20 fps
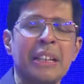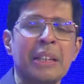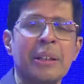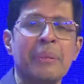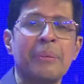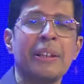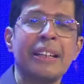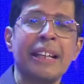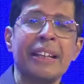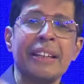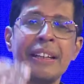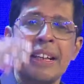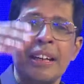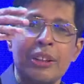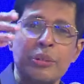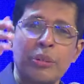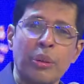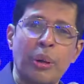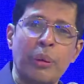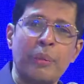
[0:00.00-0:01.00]
But then there
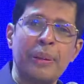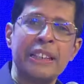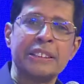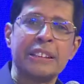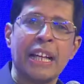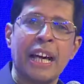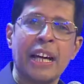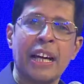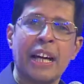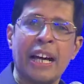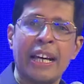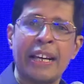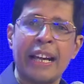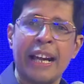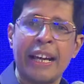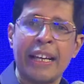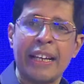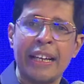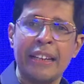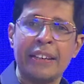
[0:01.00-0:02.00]
are so many Shanghai
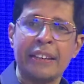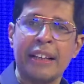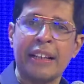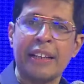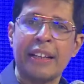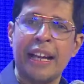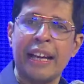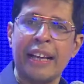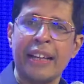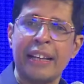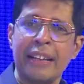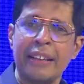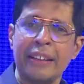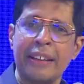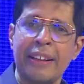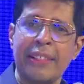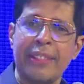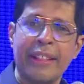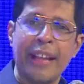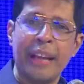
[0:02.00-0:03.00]
ranking, that ranking,
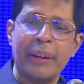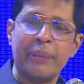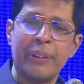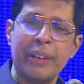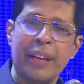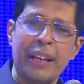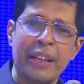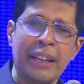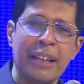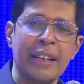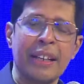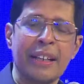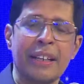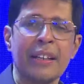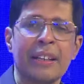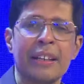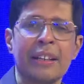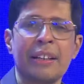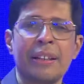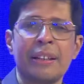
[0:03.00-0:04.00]
this Times ranking.
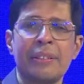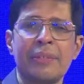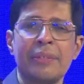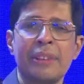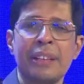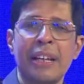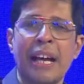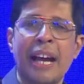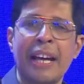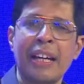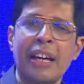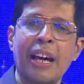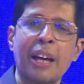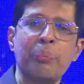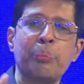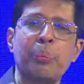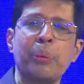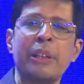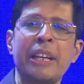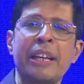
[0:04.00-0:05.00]
Uh, we, I
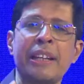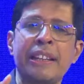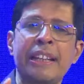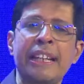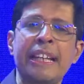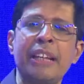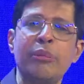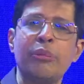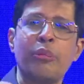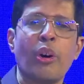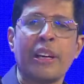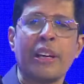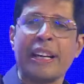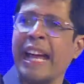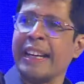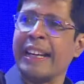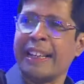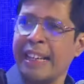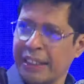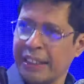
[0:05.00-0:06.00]
can't put a dean for
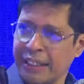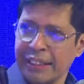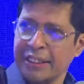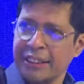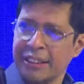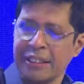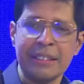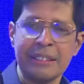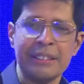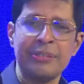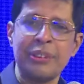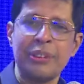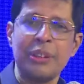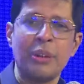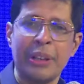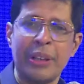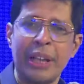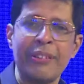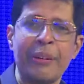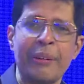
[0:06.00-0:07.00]
ranking. We
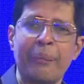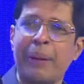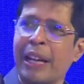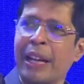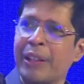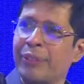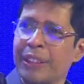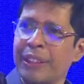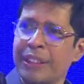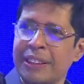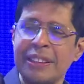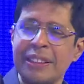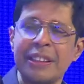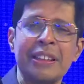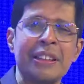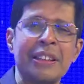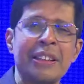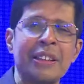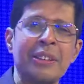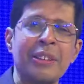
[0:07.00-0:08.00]
don't have the bandwidth,
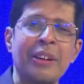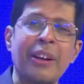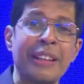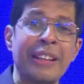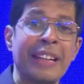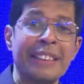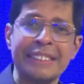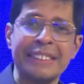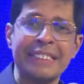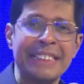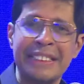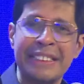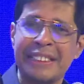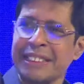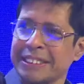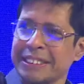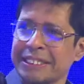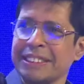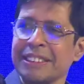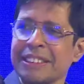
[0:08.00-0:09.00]
nor there is an
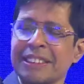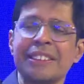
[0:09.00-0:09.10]
interest.